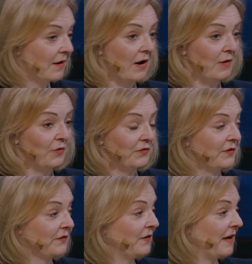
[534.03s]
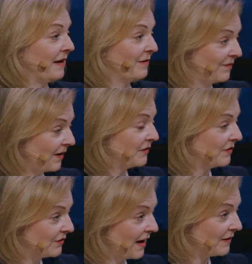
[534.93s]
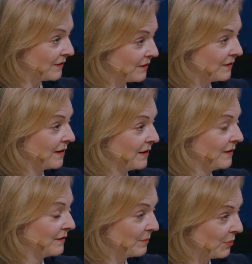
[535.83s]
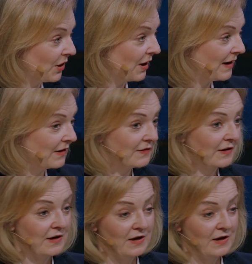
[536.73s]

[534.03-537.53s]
I want to see fighter jets supplied.